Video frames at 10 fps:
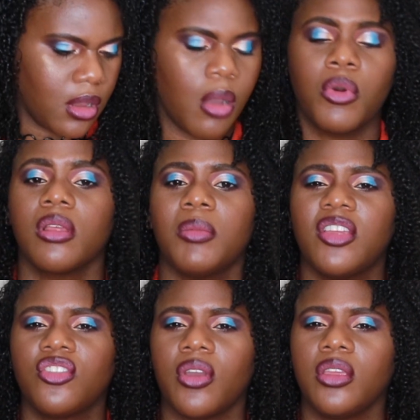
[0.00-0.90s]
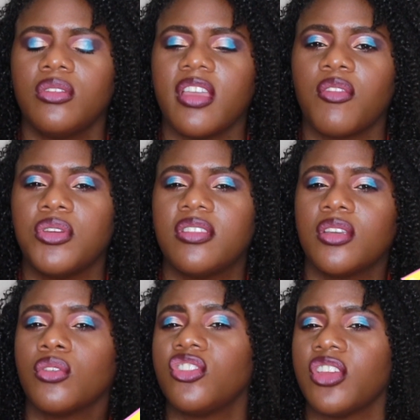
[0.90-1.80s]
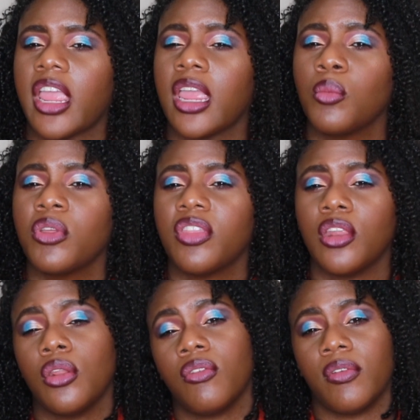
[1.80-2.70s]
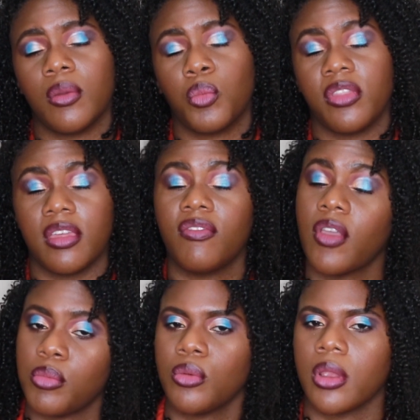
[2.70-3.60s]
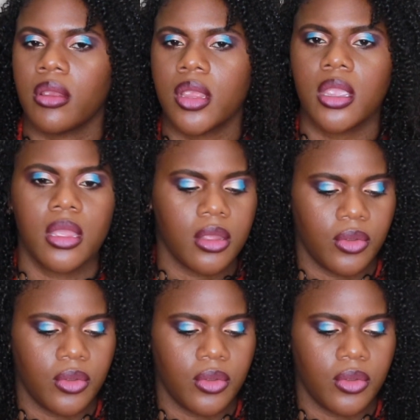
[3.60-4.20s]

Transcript: I want to make sure I use every single shade within February.